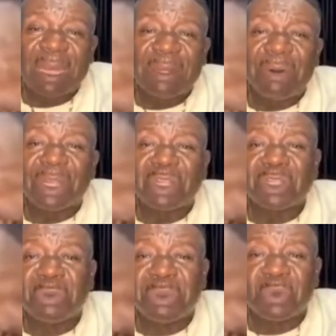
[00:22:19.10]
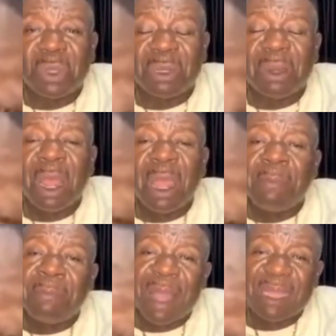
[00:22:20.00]
the relationship between
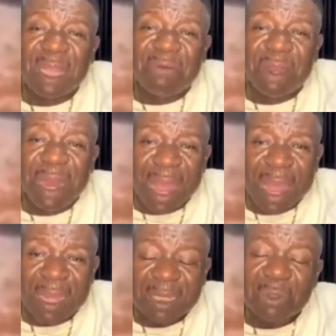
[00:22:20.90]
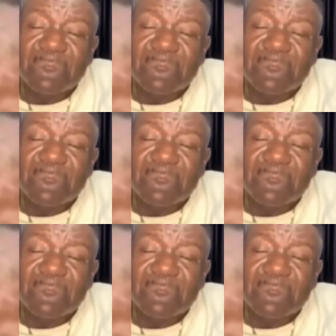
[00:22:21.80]
myself and her. She